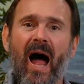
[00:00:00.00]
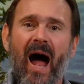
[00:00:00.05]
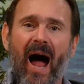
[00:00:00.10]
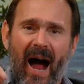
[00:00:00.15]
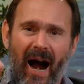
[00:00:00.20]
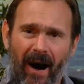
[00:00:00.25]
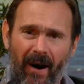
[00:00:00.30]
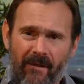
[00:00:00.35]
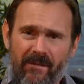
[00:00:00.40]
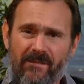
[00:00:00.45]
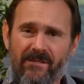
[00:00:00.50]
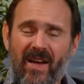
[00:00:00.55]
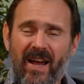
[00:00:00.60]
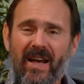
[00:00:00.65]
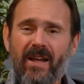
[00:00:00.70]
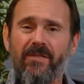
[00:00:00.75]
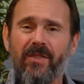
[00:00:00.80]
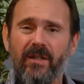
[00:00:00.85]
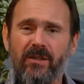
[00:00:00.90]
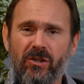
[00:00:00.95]
Our
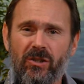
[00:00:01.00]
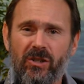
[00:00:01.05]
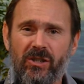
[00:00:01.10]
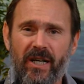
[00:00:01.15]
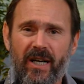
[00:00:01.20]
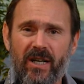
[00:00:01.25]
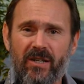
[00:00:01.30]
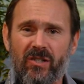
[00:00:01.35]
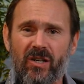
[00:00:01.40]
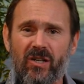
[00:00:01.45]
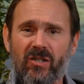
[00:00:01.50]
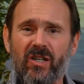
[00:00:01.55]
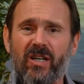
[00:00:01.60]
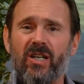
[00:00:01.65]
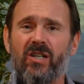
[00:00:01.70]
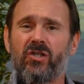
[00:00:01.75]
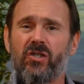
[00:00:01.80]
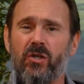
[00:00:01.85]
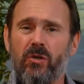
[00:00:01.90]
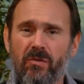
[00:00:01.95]
faith in Jesus
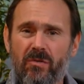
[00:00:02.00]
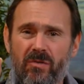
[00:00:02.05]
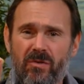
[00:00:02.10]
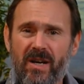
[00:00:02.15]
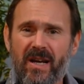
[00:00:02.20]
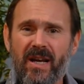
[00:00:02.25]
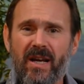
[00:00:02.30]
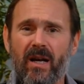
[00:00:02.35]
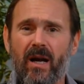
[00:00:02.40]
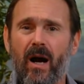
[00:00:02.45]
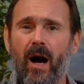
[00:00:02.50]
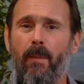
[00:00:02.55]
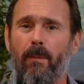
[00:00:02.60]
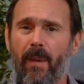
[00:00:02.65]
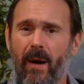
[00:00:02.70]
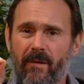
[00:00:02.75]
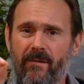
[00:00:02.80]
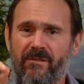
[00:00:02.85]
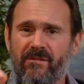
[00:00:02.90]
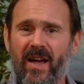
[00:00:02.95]
is unique
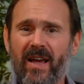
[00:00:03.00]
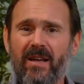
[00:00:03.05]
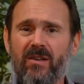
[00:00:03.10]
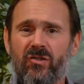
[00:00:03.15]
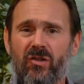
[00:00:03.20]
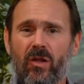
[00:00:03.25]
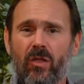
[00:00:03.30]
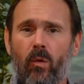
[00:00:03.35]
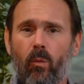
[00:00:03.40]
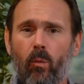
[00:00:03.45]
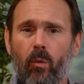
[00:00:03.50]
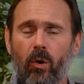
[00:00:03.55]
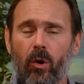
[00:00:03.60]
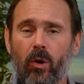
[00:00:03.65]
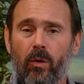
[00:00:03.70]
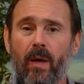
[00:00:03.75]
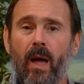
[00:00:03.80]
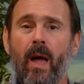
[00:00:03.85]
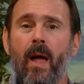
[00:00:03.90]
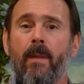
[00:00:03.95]
among faiths in the world